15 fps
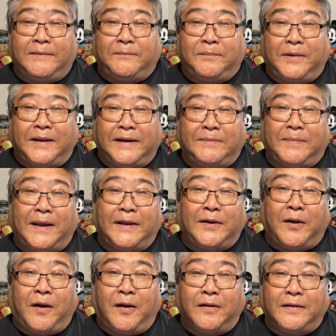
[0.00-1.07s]
played by
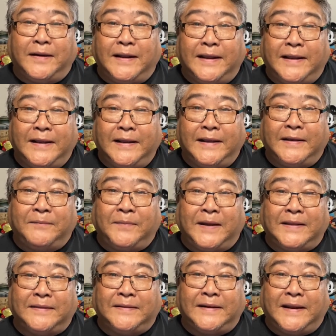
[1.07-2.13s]
Gong Li, by
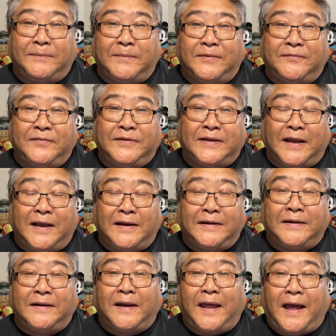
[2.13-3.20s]
the name of
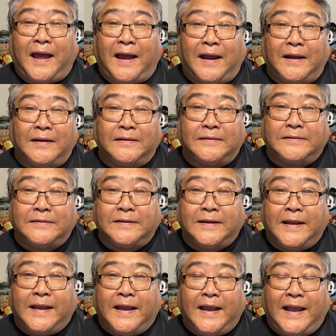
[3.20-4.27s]
Xianlong.
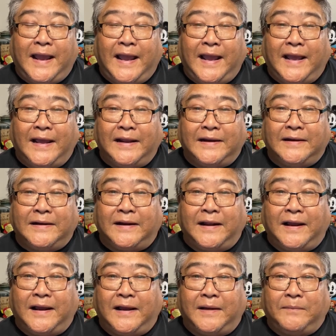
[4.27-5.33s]
And,
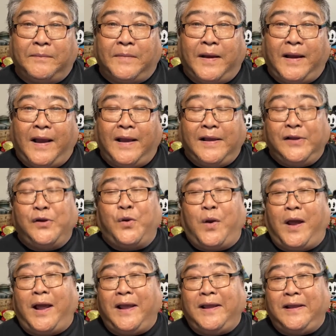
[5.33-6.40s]
um, you know,
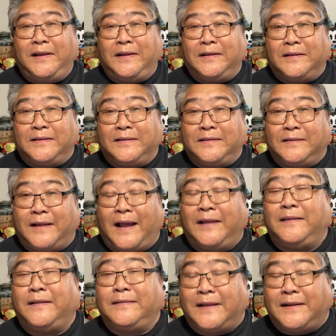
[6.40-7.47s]
I I
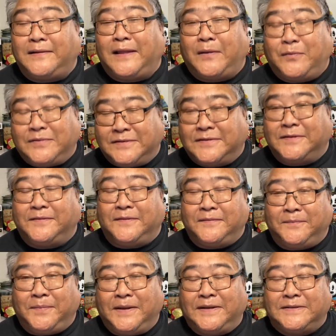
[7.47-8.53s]
thought that that was the
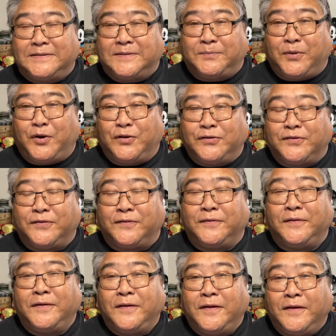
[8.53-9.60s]
biggest departure
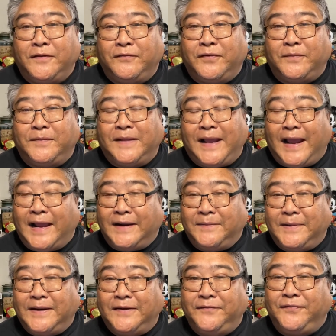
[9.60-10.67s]
from the
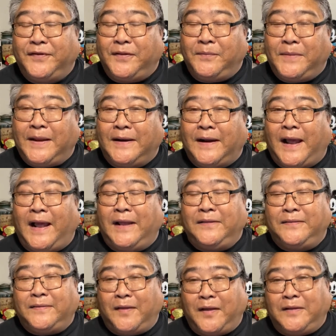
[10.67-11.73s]
animated film, and I
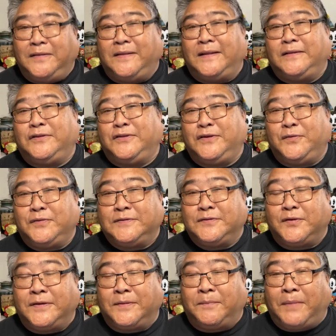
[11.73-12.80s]
thought that she was
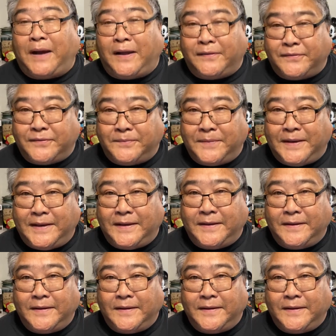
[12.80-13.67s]
going to bother me.